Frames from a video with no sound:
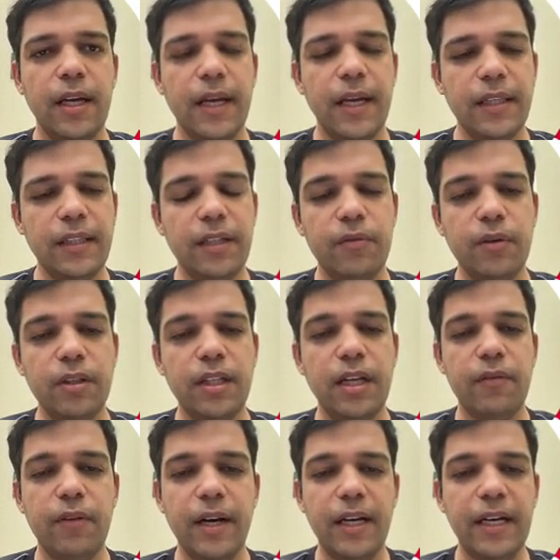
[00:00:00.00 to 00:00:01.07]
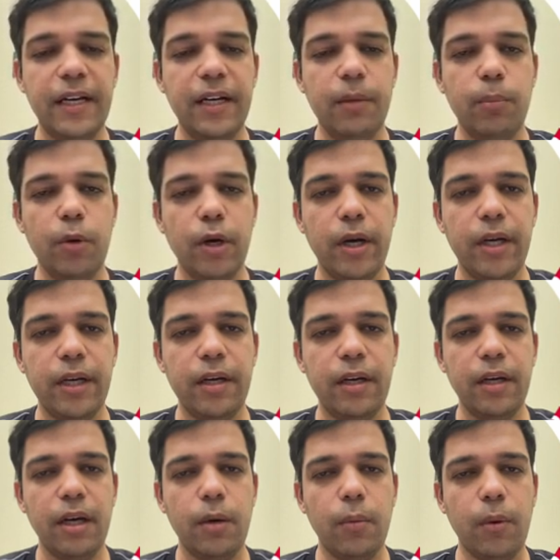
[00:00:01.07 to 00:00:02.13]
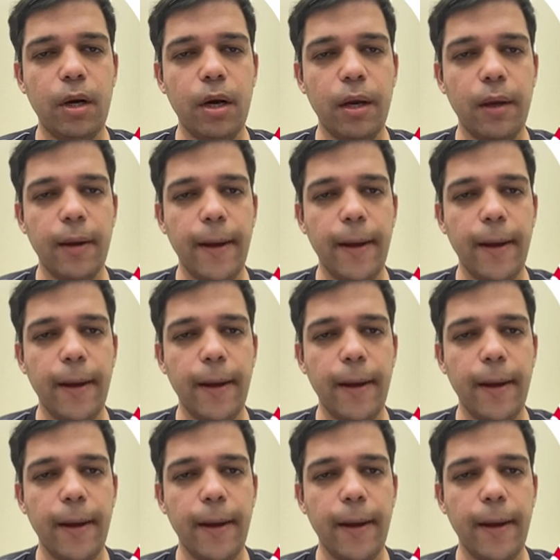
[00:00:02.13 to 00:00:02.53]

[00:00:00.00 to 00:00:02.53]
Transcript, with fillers: and therefore they are widely deployed in real world.